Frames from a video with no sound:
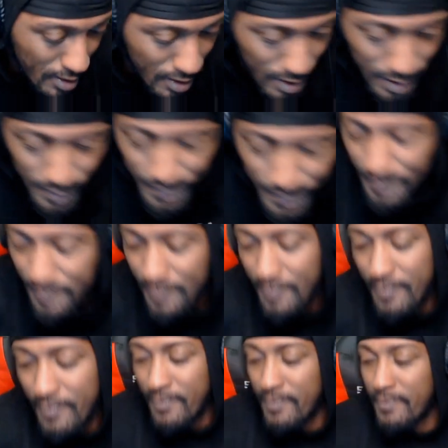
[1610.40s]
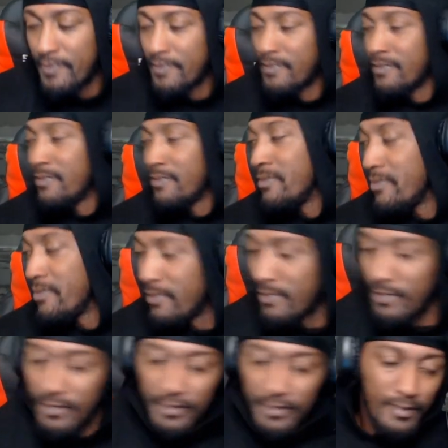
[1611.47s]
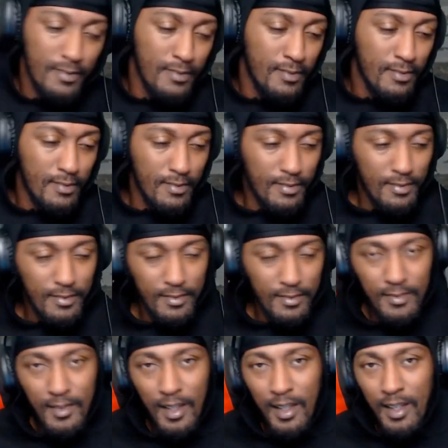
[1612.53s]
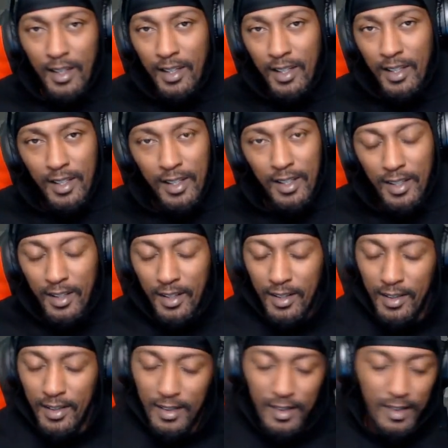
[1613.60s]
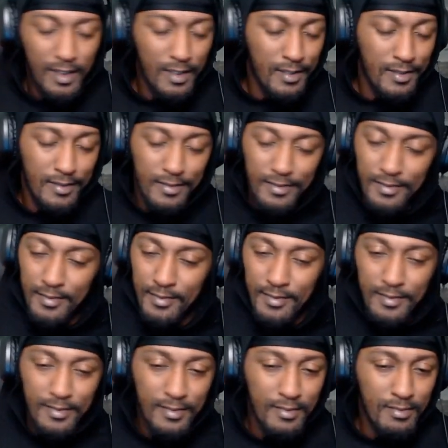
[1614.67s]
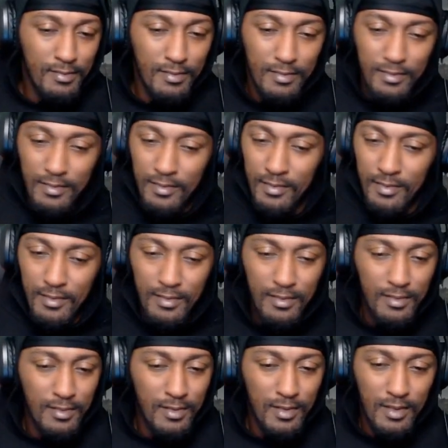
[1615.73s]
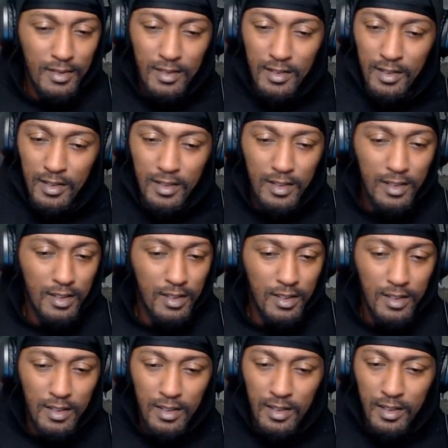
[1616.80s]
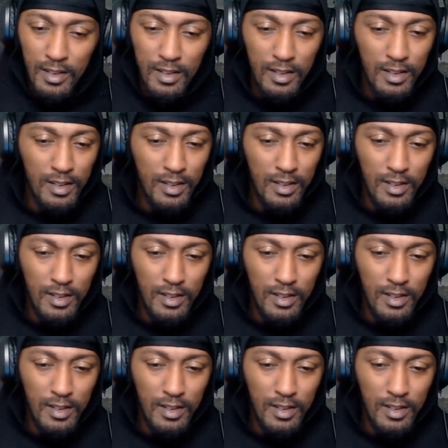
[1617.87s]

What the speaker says: (silent)